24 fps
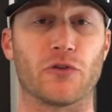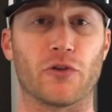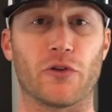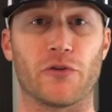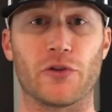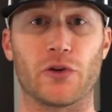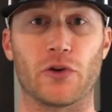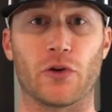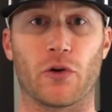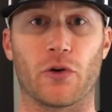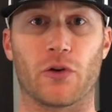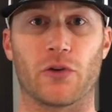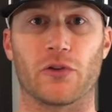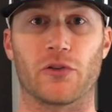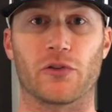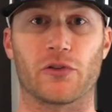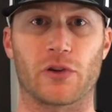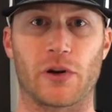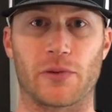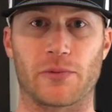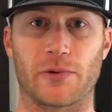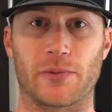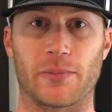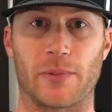So if you go to the
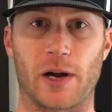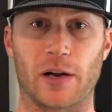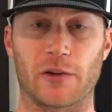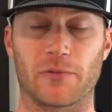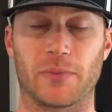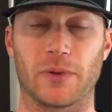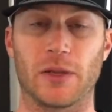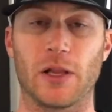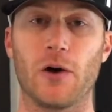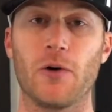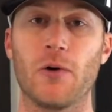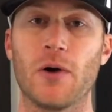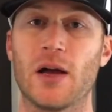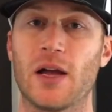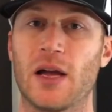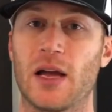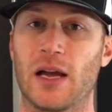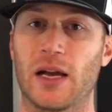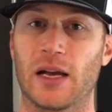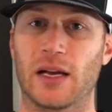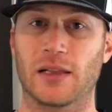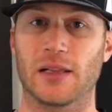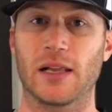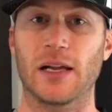description box below,
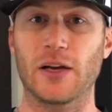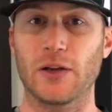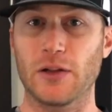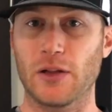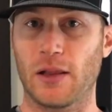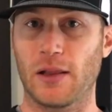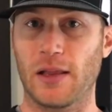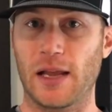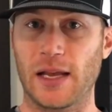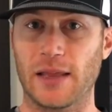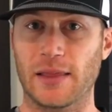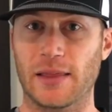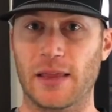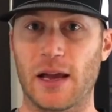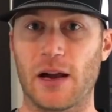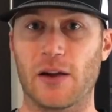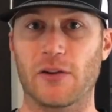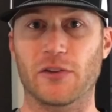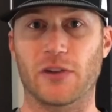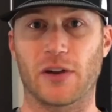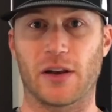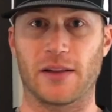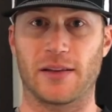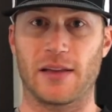click on the link there.
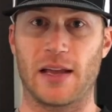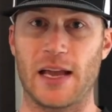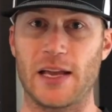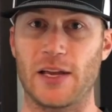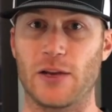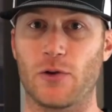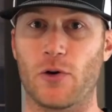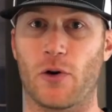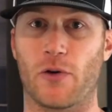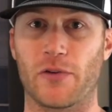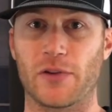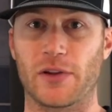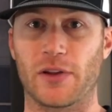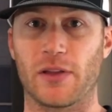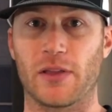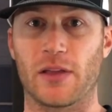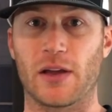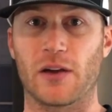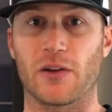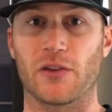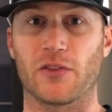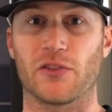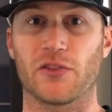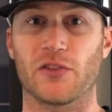It's going to take you over to
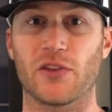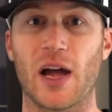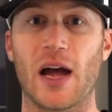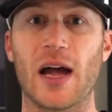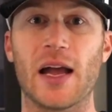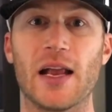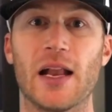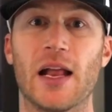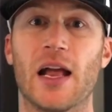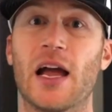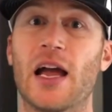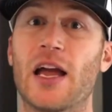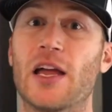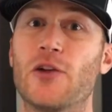their site.